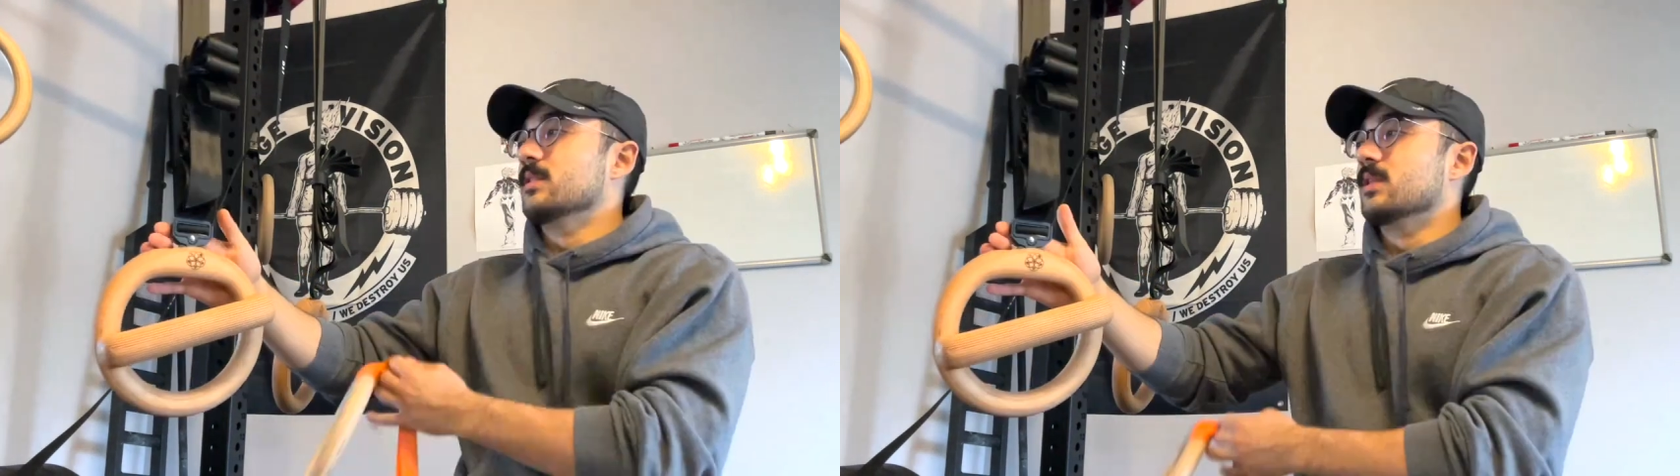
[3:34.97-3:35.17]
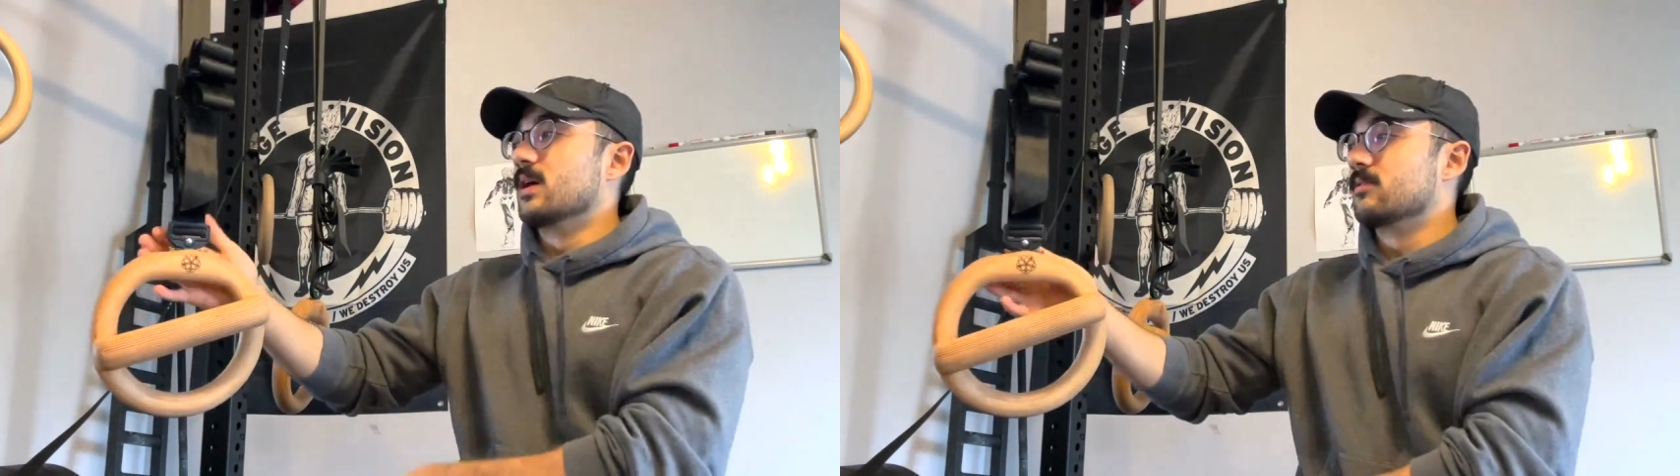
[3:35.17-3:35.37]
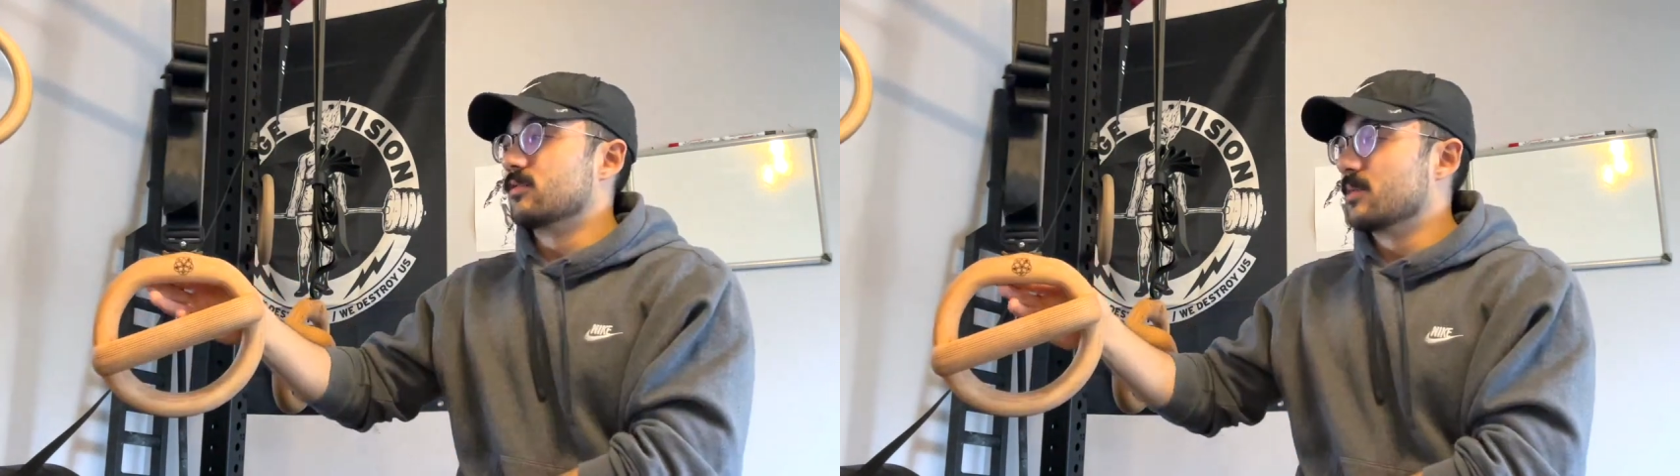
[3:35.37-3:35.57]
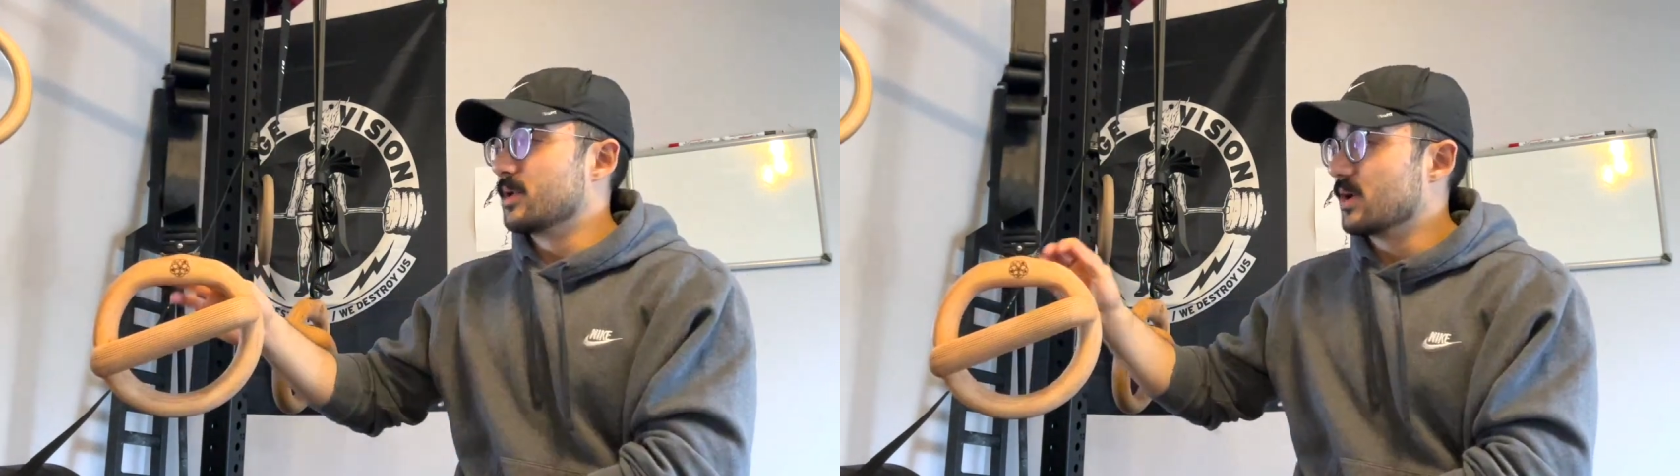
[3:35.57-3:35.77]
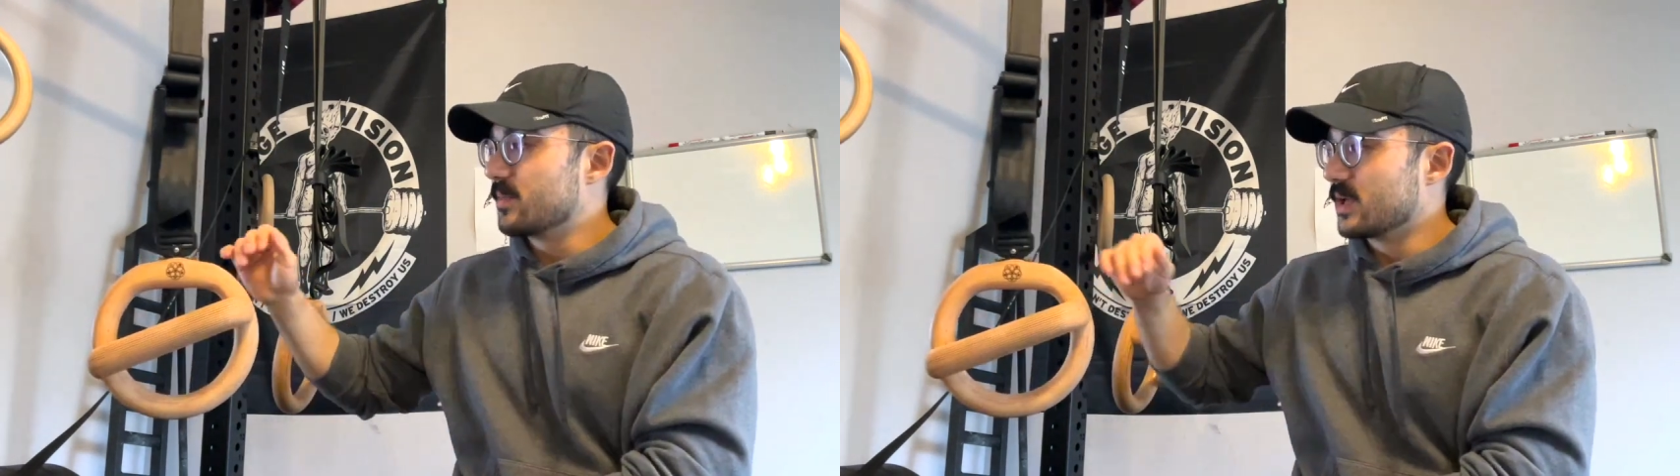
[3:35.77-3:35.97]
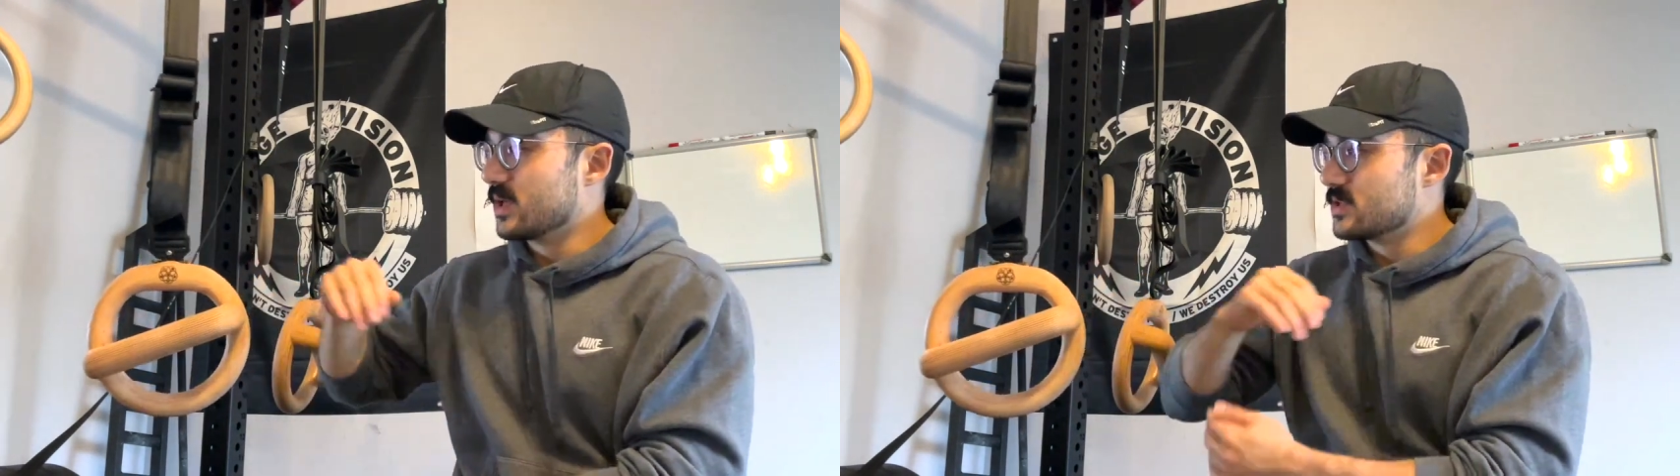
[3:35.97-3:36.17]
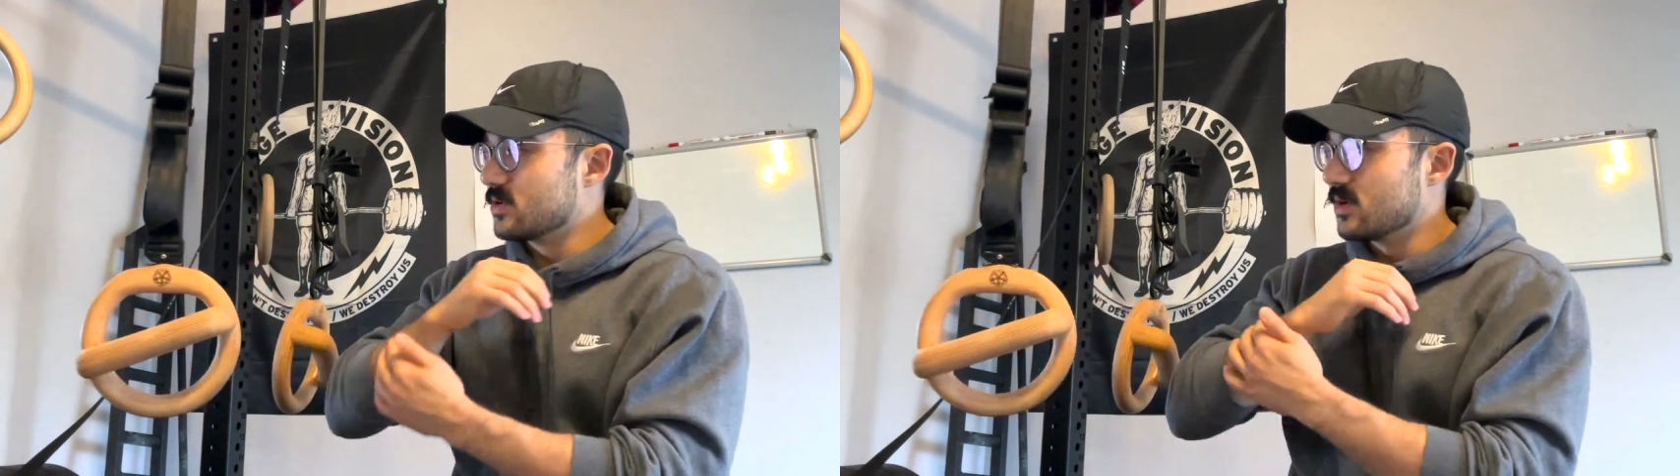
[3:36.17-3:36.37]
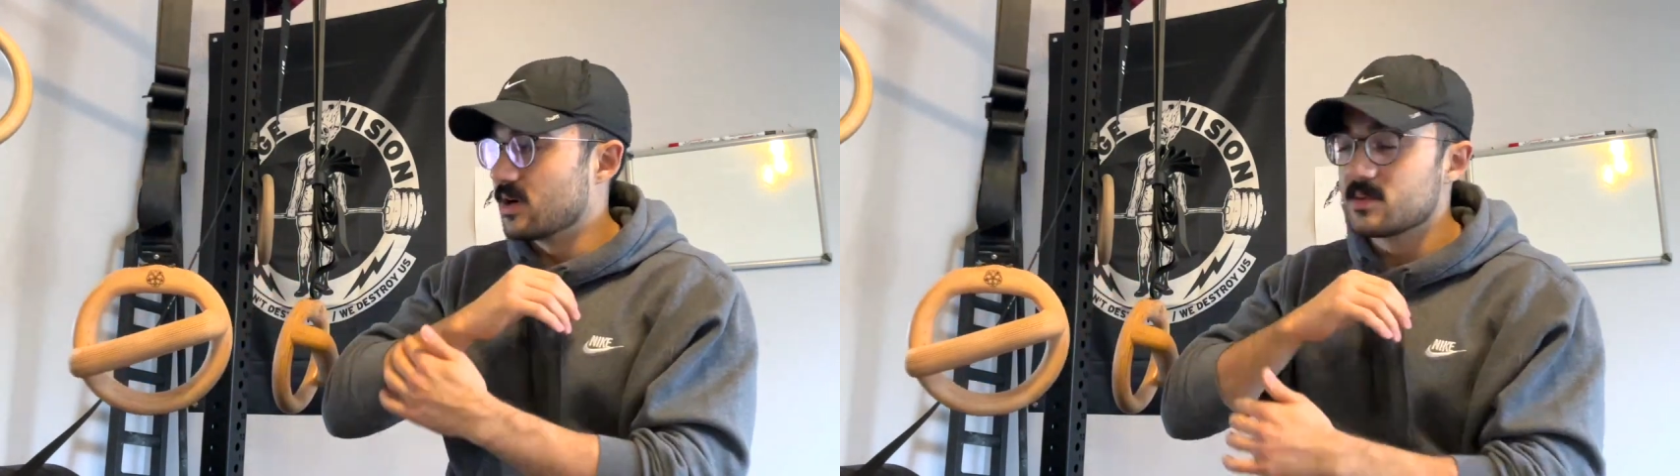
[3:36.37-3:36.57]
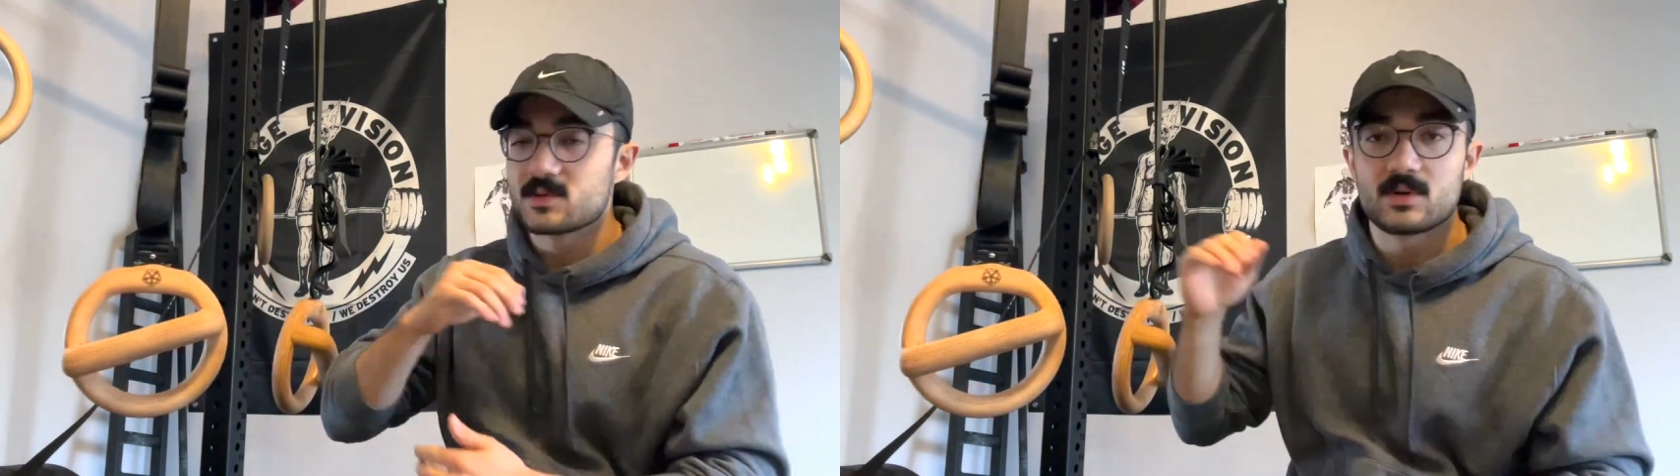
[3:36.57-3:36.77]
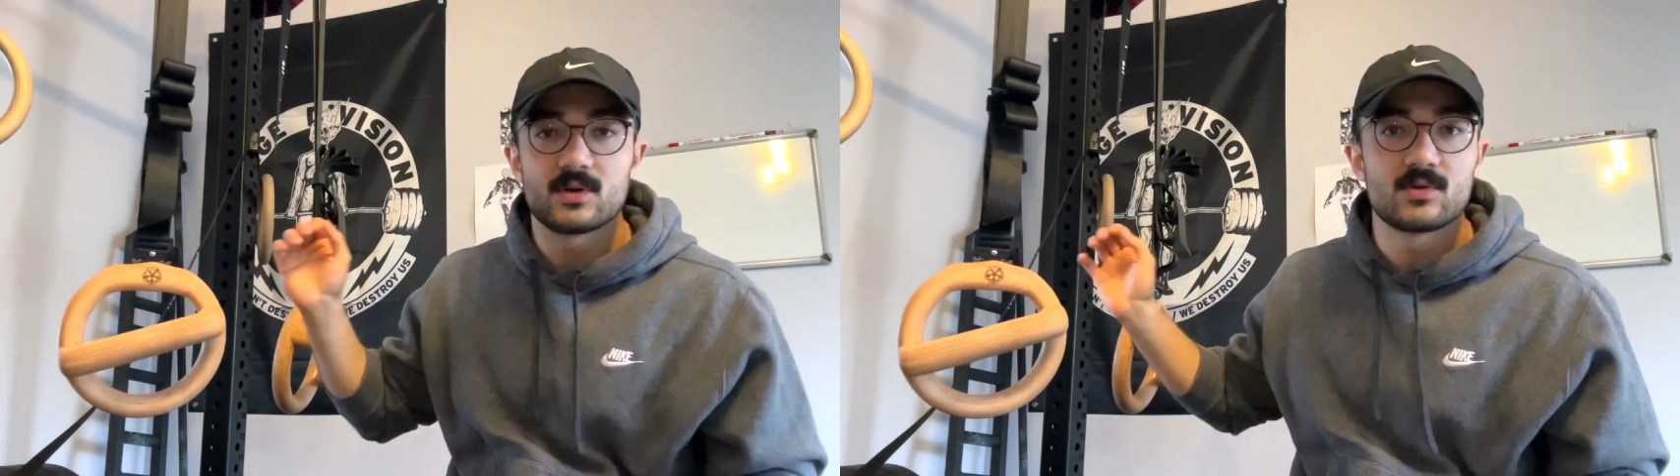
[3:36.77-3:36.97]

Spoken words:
not rubbing up against your arms when you're